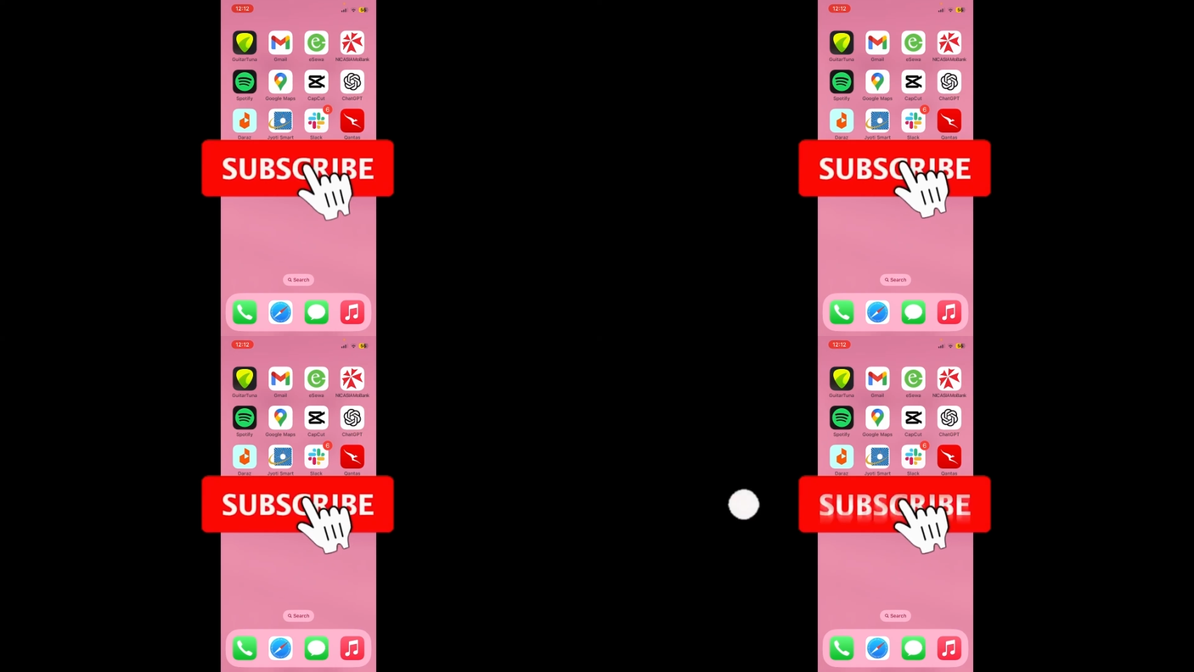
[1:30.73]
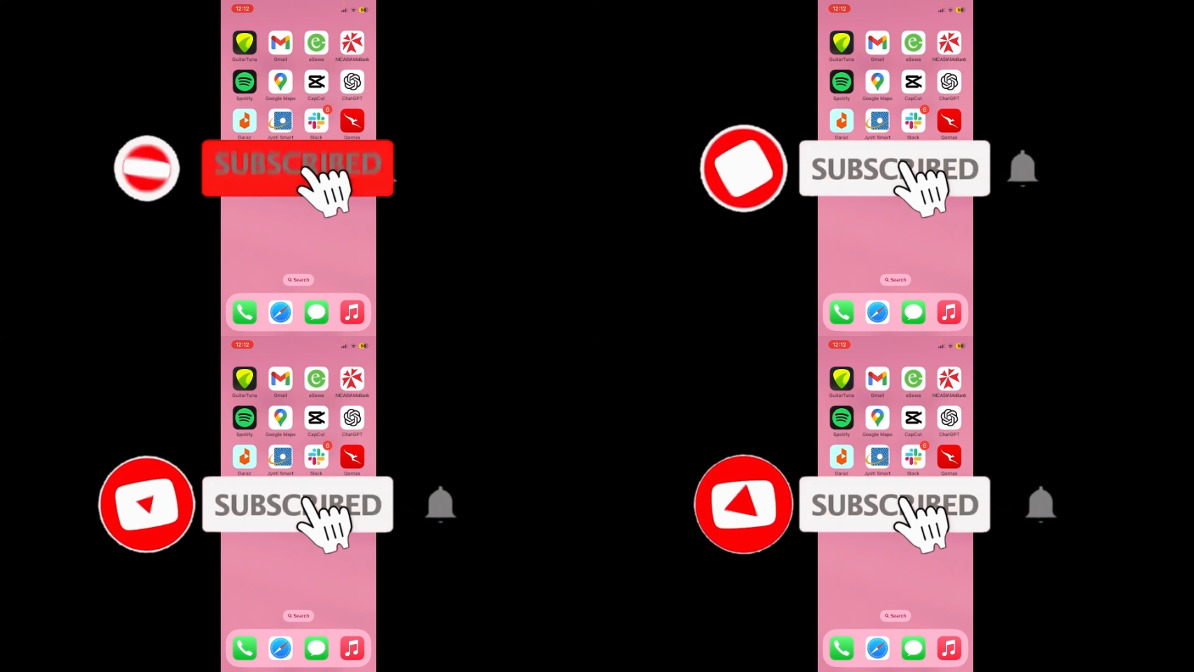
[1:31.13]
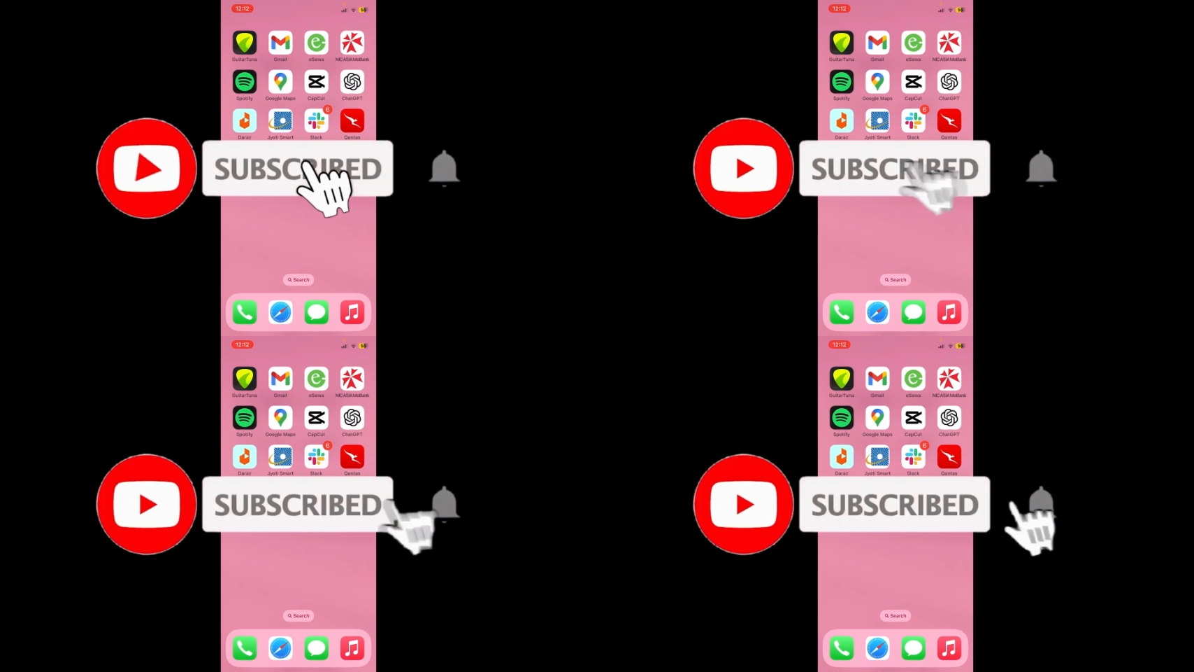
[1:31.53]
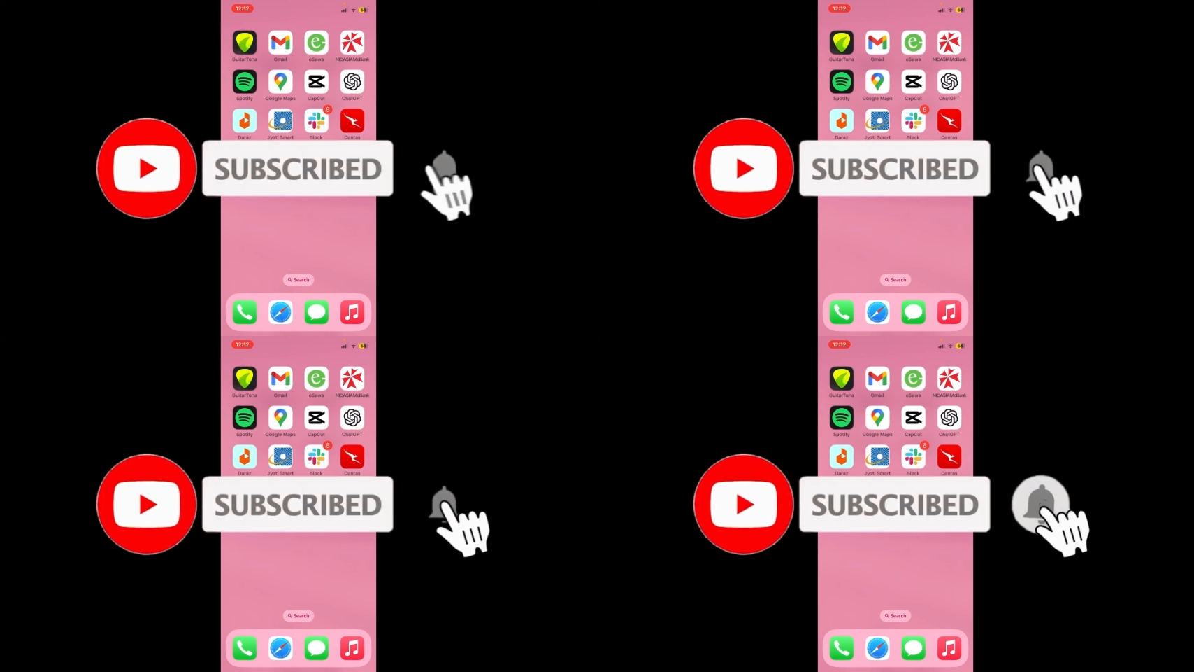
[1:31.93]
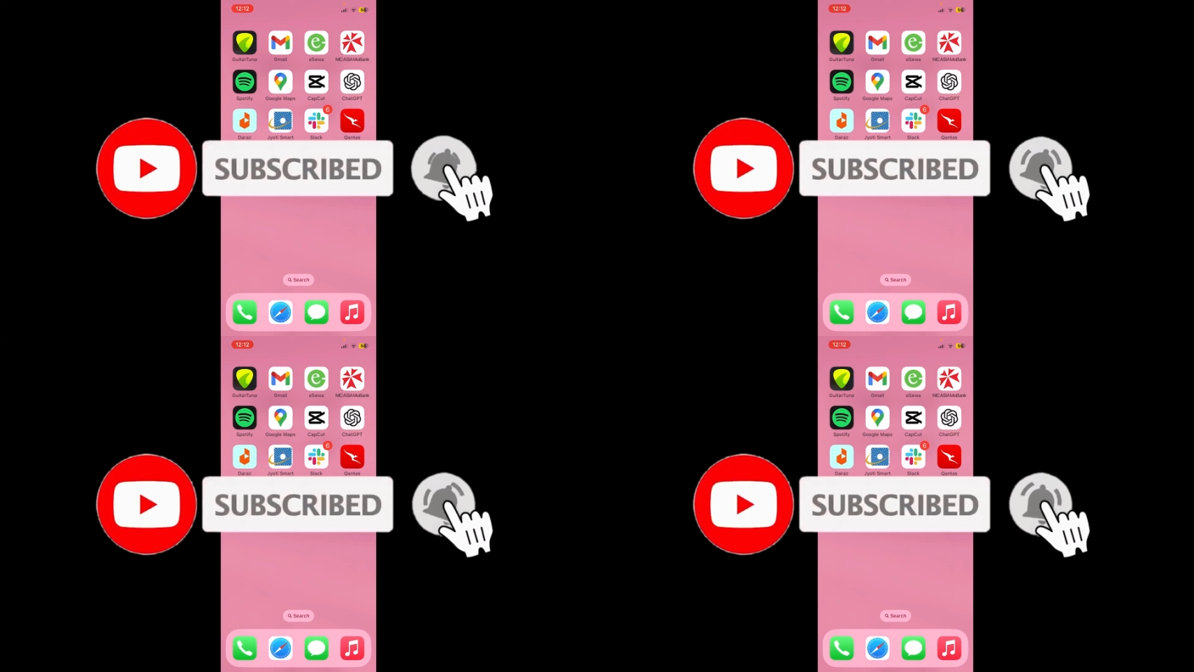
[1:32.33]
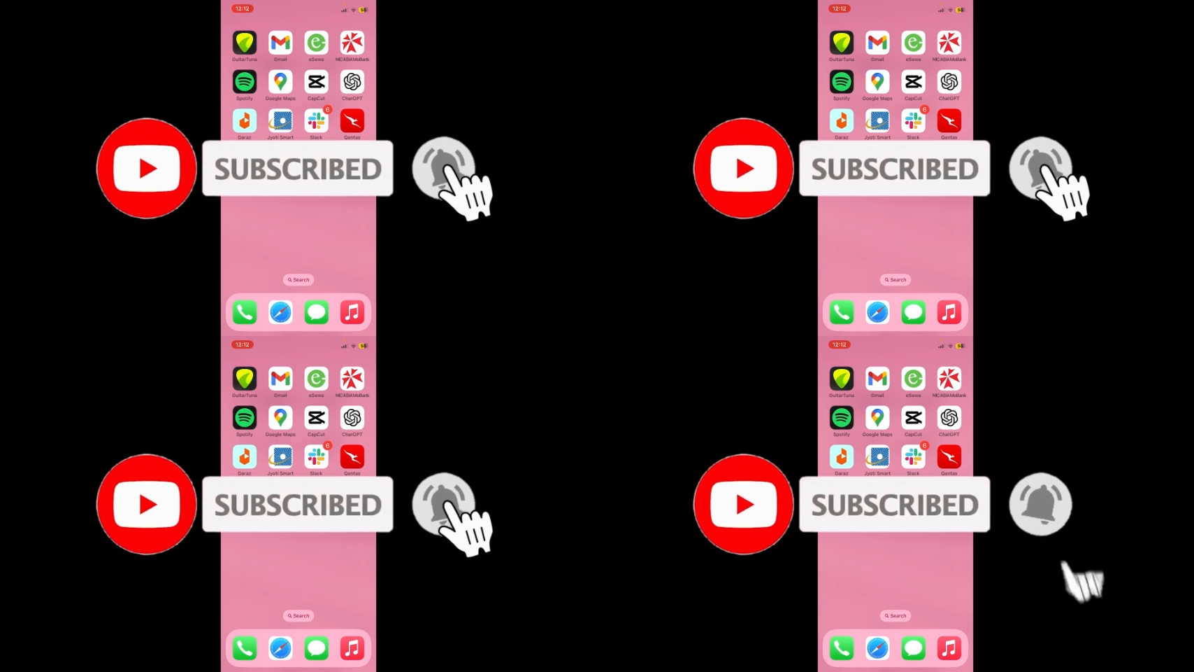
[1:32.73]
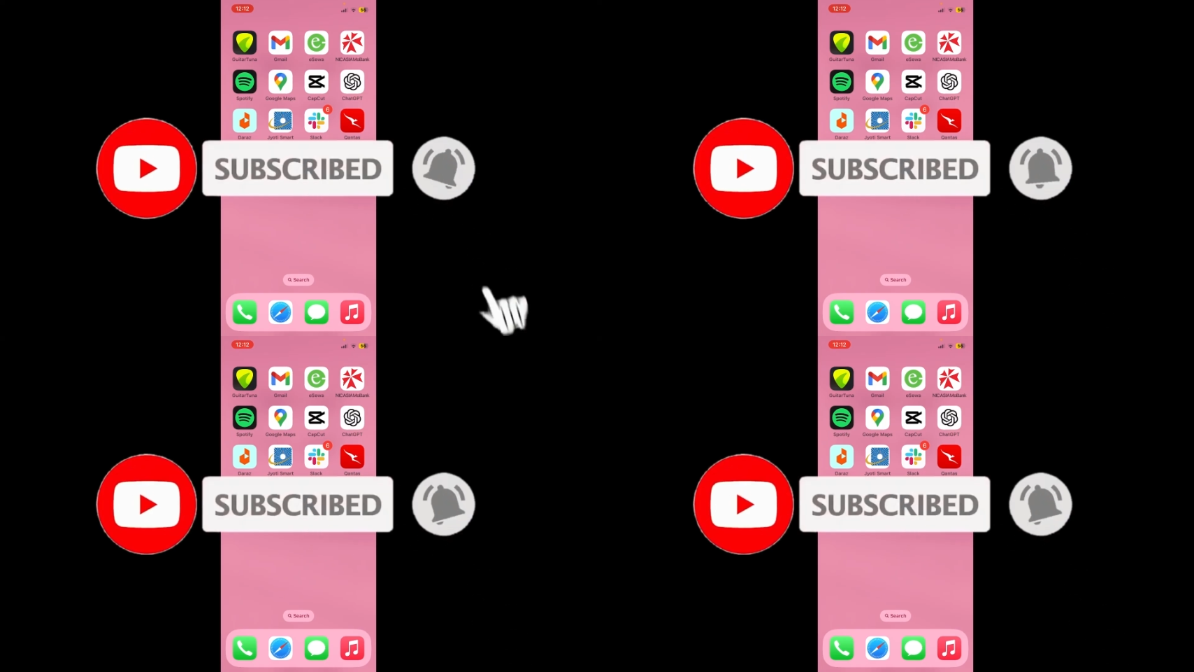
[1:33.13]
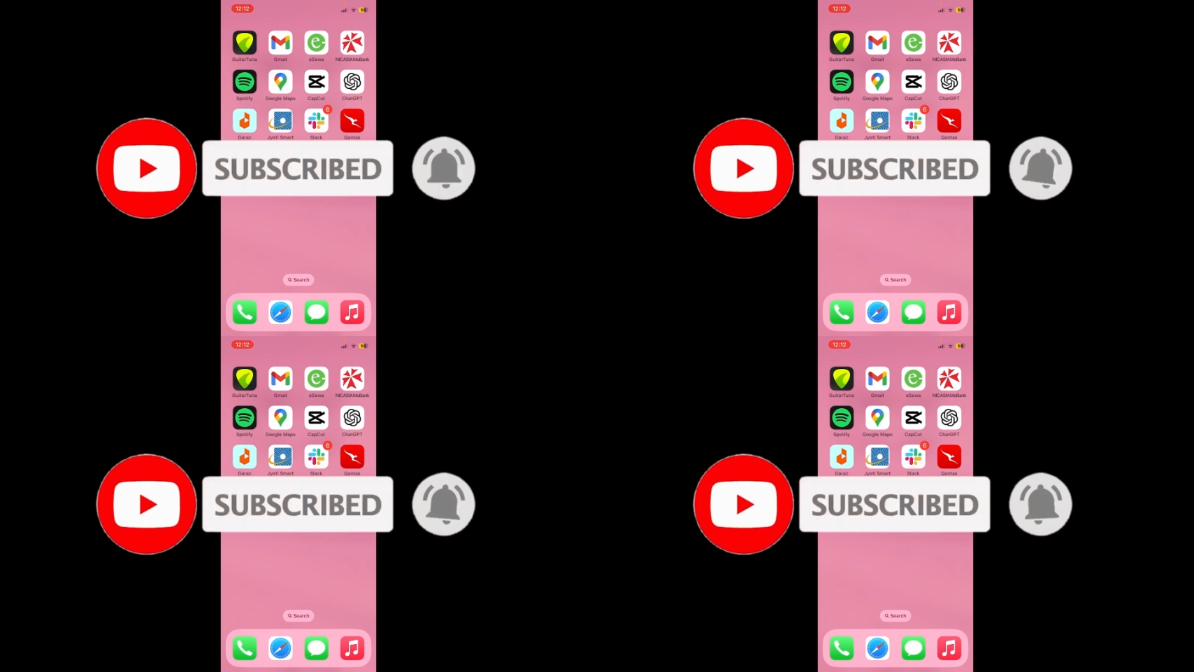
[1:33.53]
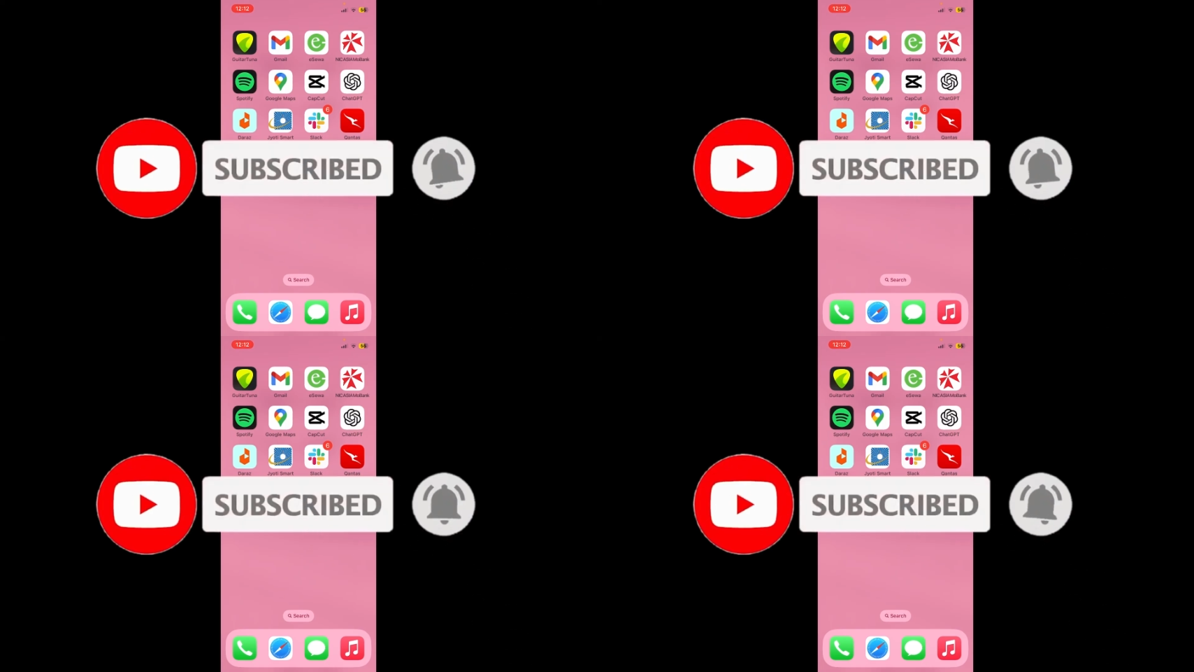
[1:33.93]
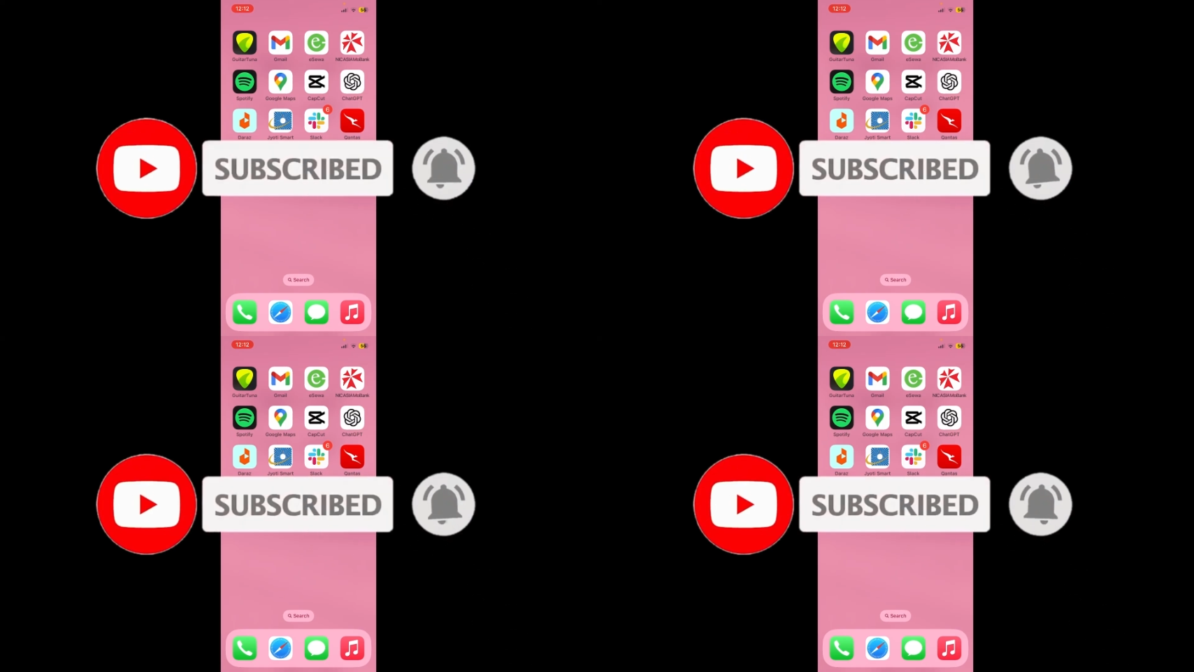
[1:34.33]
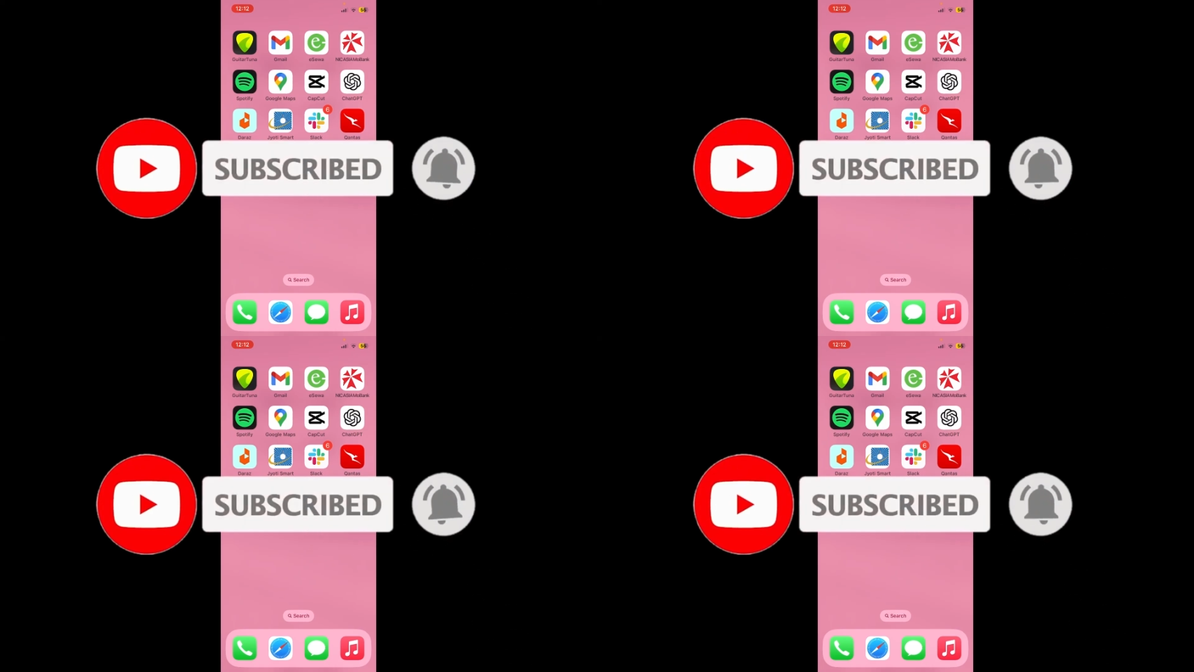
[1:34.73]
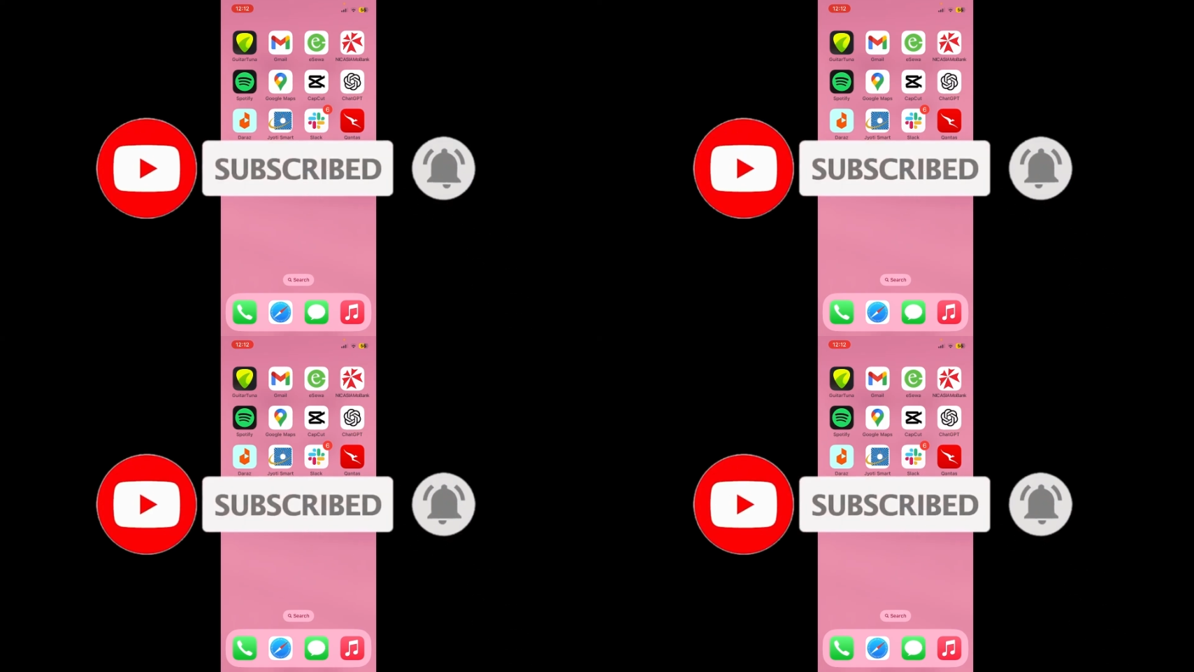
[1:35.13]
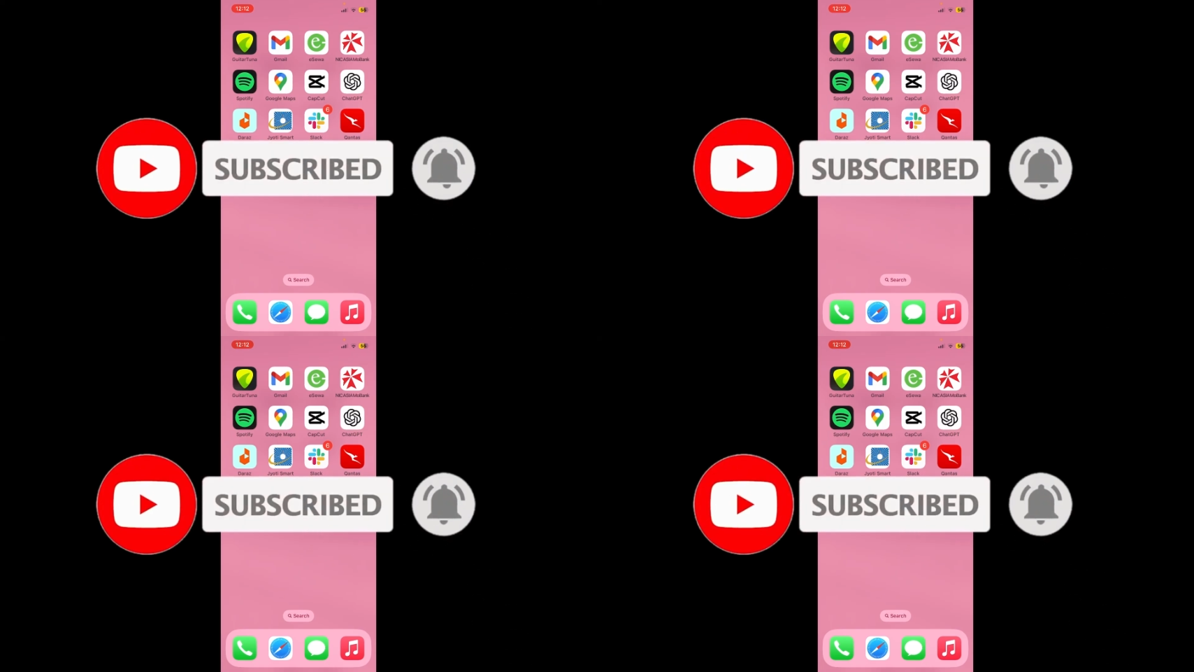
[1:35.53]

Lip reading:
Nobody's mouth can be seen.